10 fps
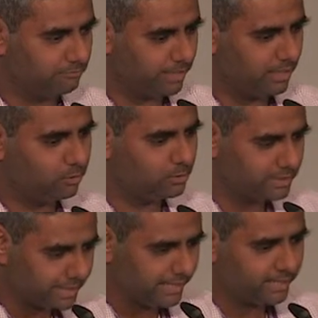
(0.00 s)
way to
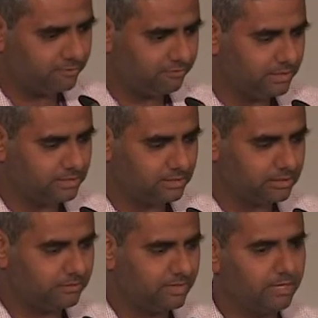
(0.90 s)
select features.
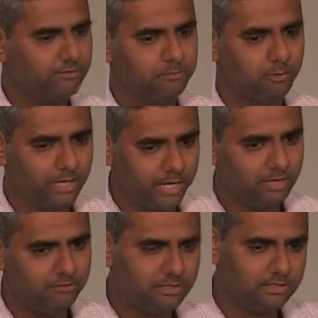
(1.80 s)
So we have about
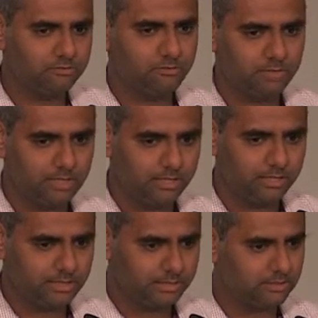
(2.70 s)
8 features from the color
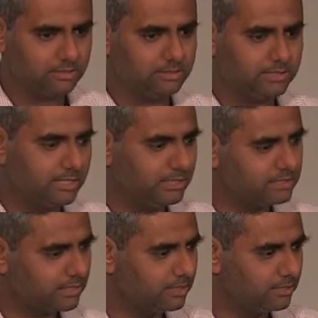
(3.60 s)
texture
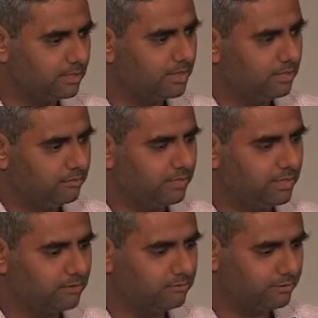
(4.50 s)
channels, and we
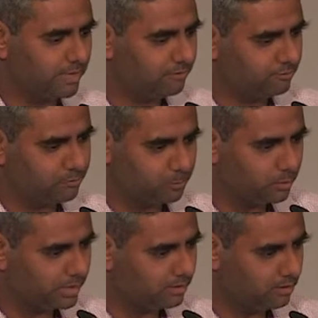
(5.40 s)
have 5
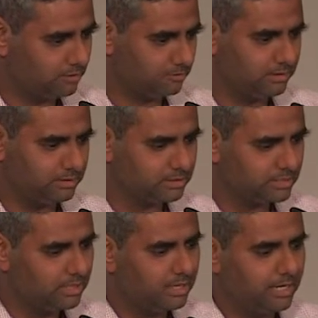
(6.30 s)
pooling features.
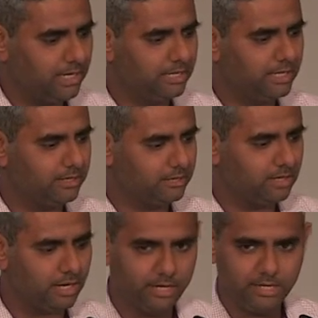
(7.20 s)
And then
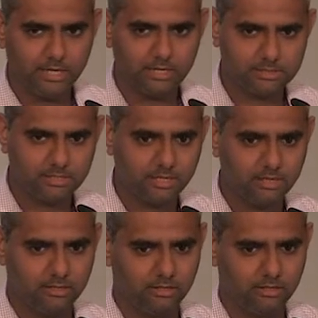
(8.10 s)
the idea is that